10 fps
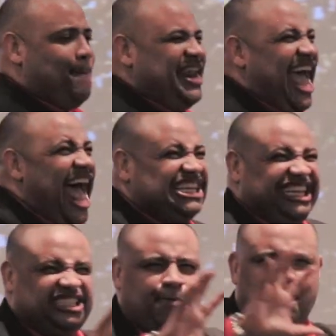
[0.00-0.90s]
but he has
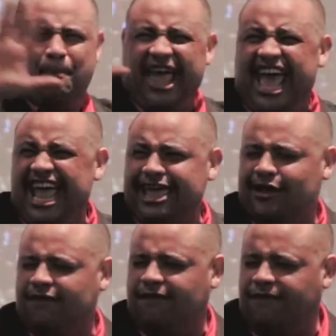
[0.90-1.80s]
this big
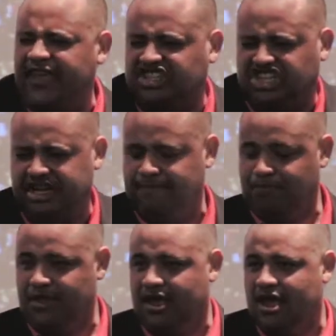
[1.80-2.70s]
vision.
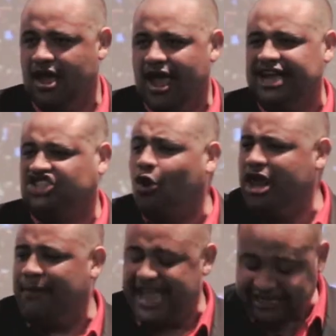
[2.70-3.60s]
And so what
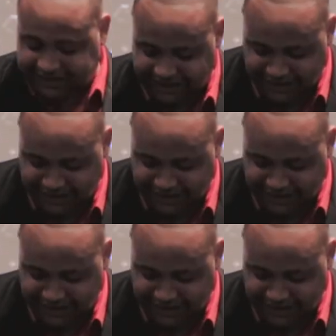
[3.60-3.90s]
he begins to